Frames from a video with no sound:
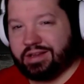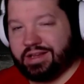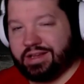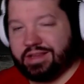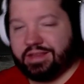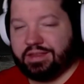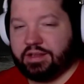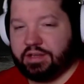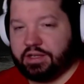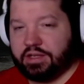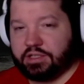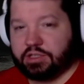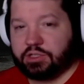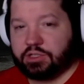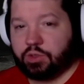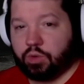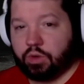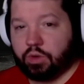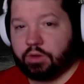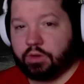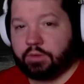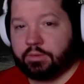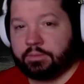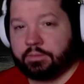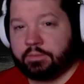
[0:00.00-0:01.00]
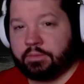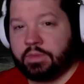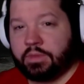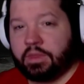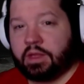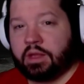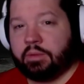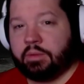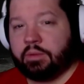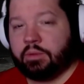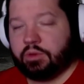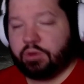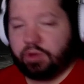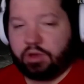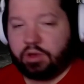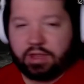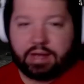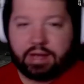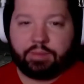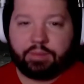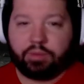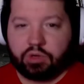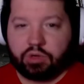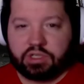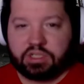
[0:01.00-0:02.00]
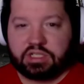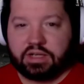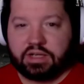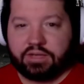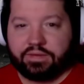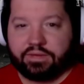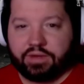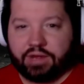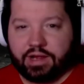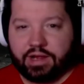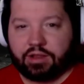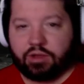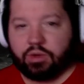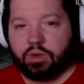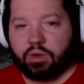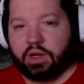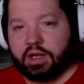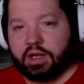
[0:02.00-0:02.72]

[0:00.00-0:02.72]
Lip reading: in the Discord. With all that boring stuff out of the way,